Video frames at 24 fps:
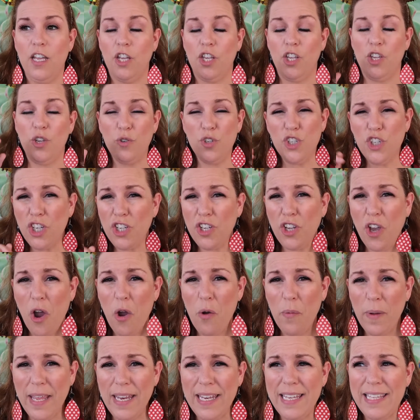You should
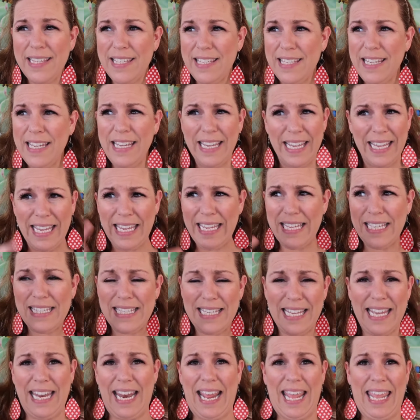go in and see,
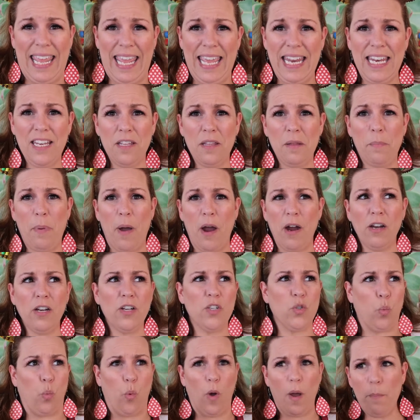can I get into the
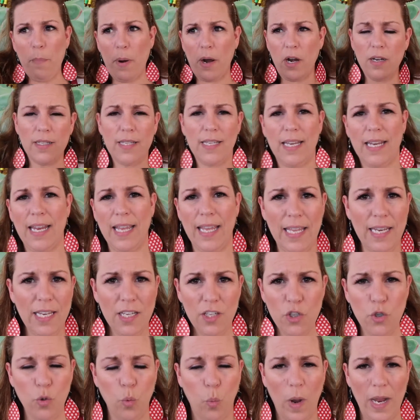parks? What parks can I get
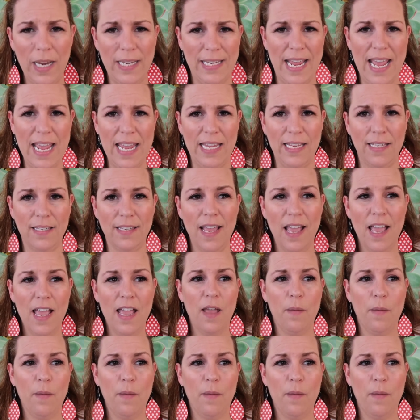into what days?